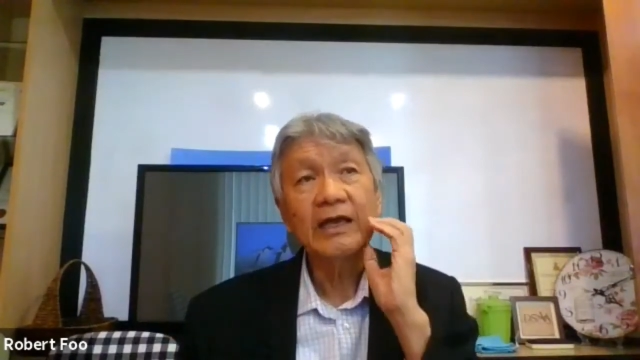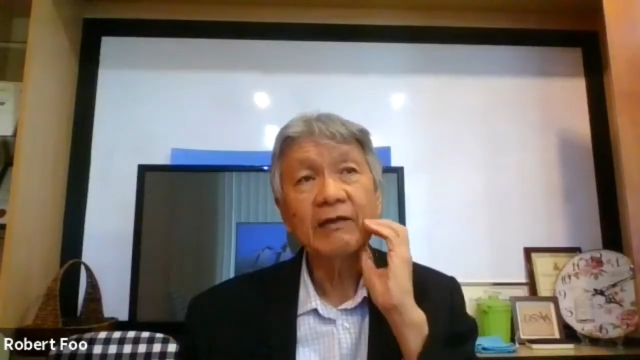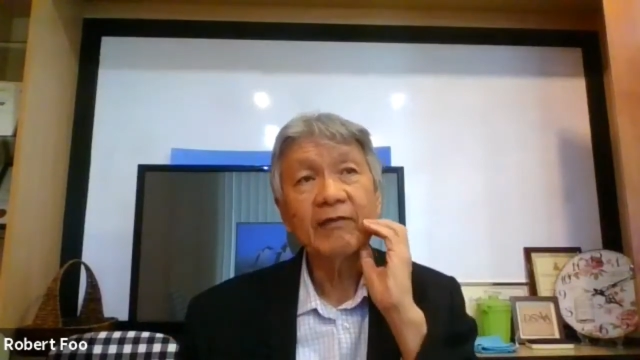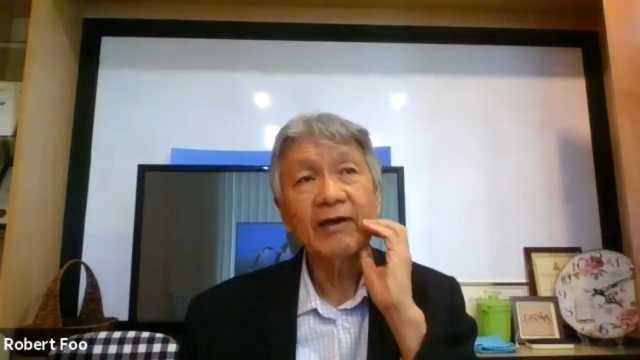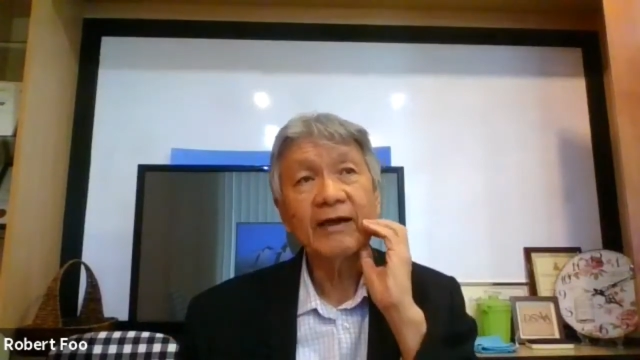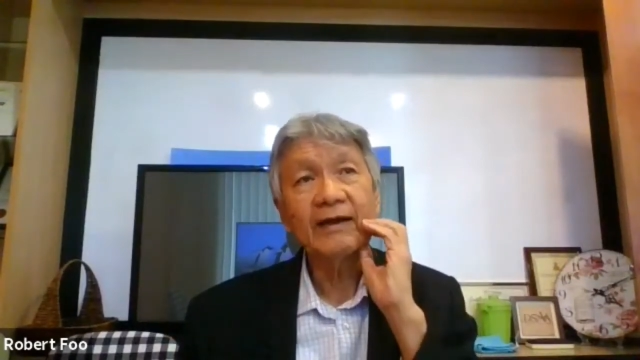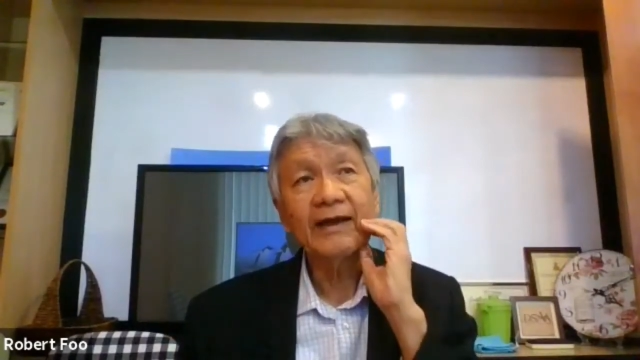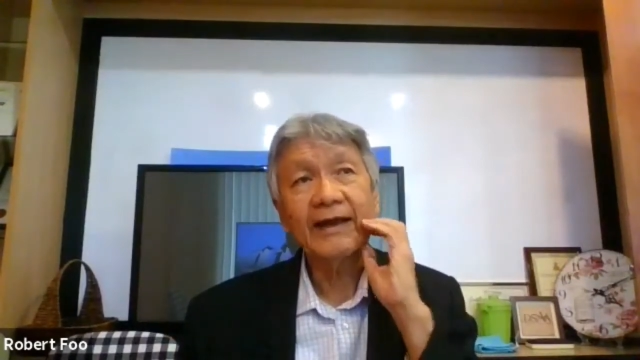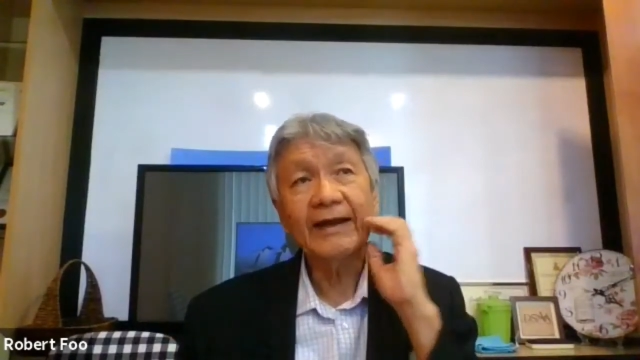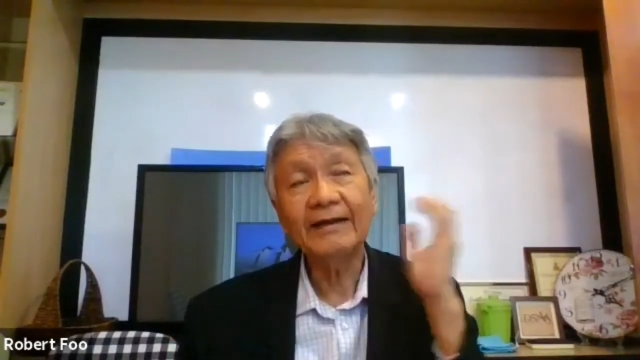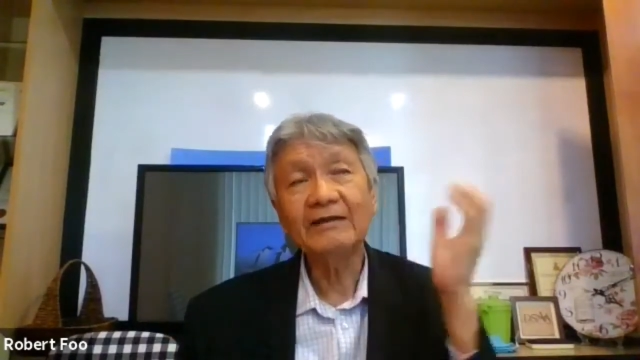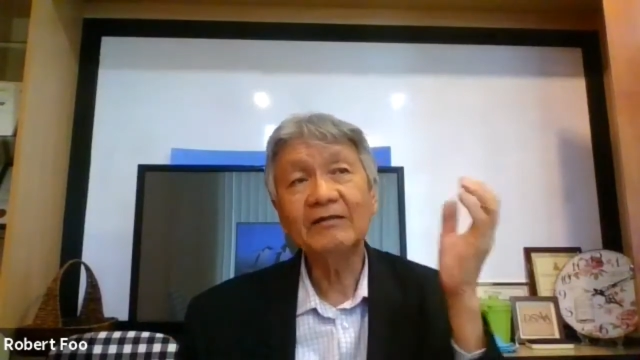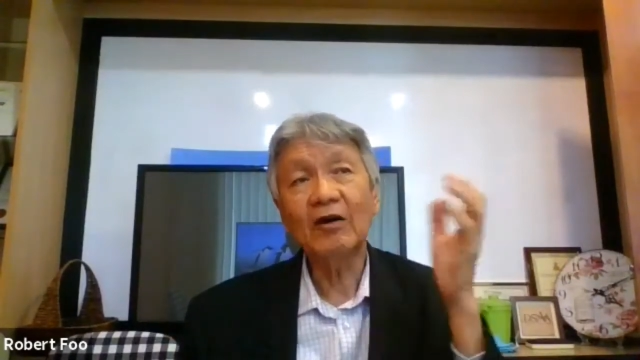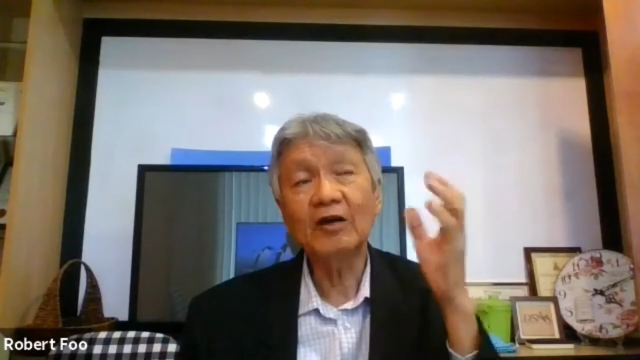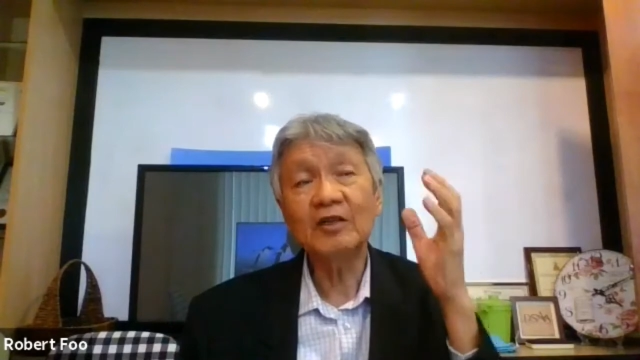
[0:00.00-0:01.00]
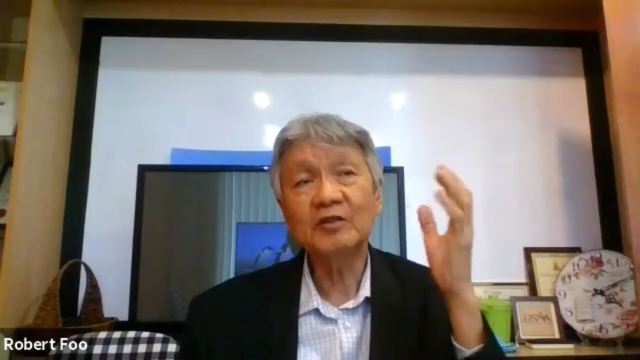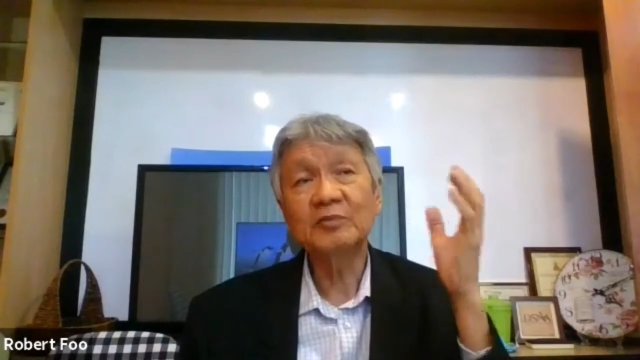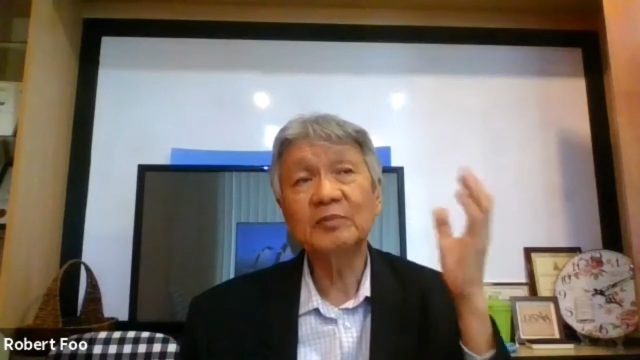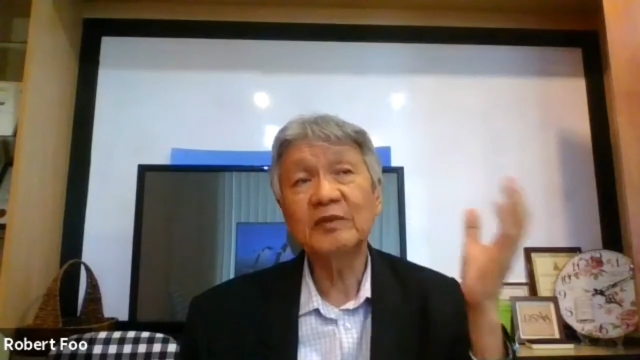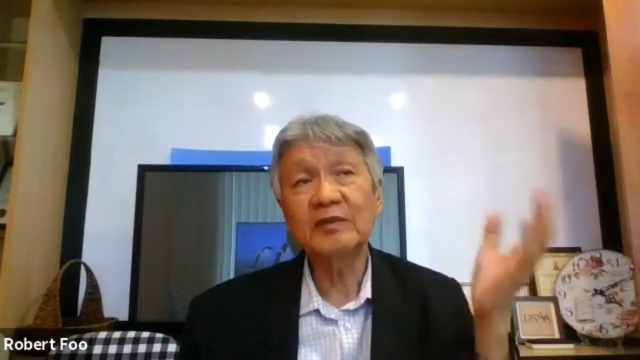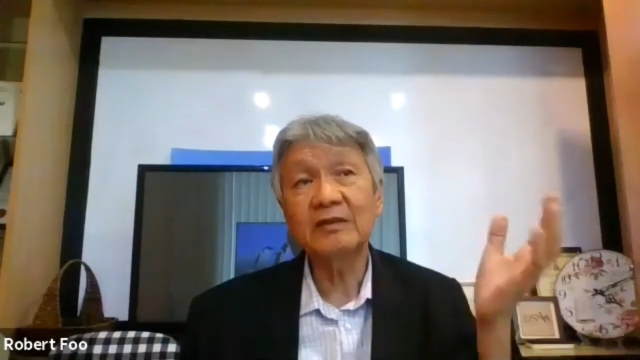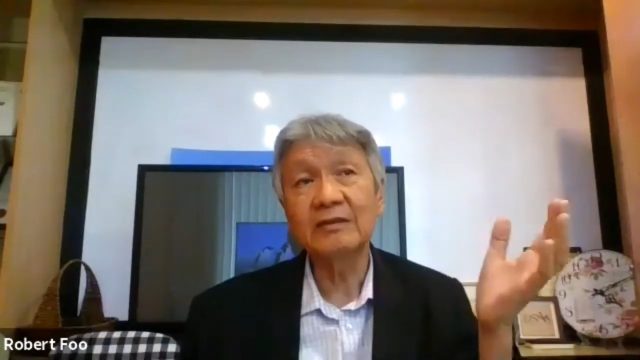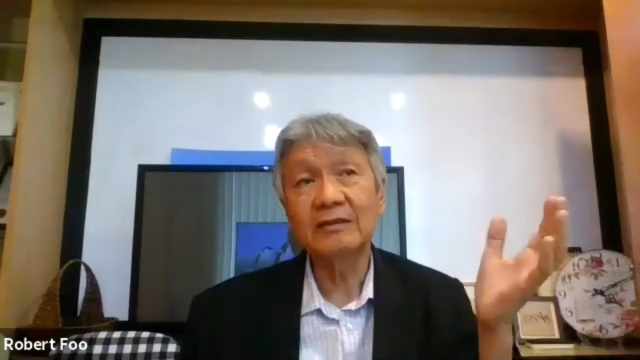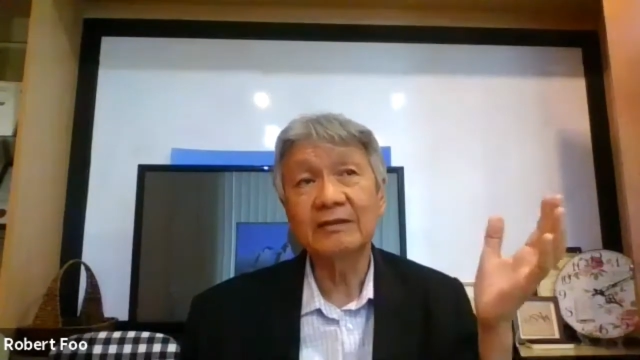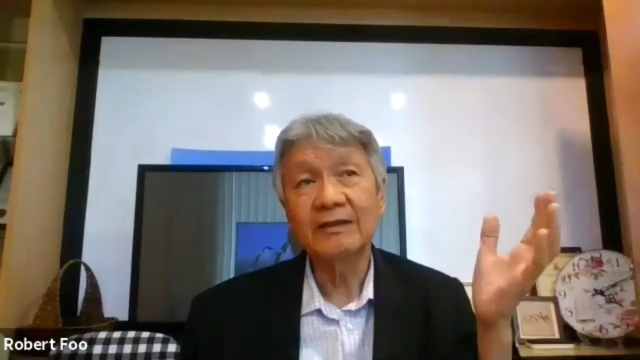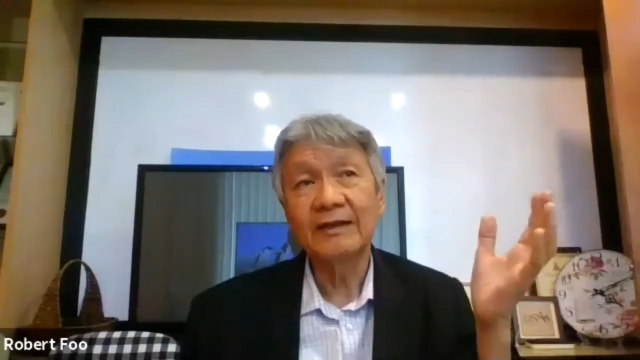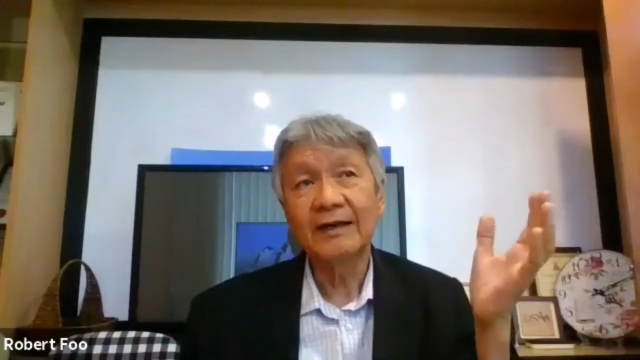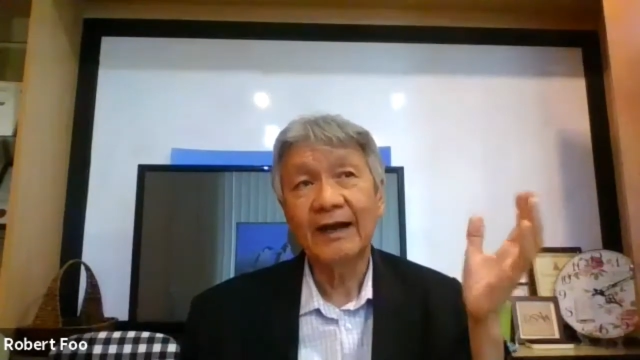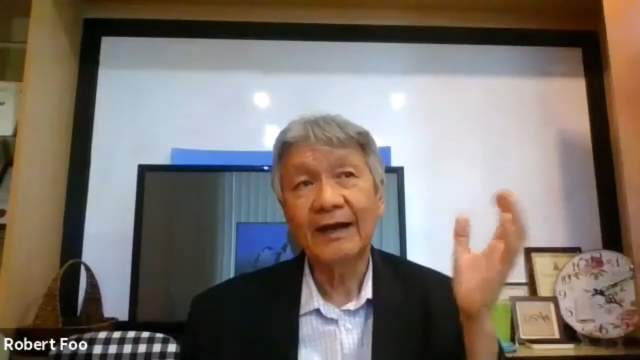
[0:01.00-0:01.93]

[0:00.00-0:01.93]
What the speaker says: if I land in hospital,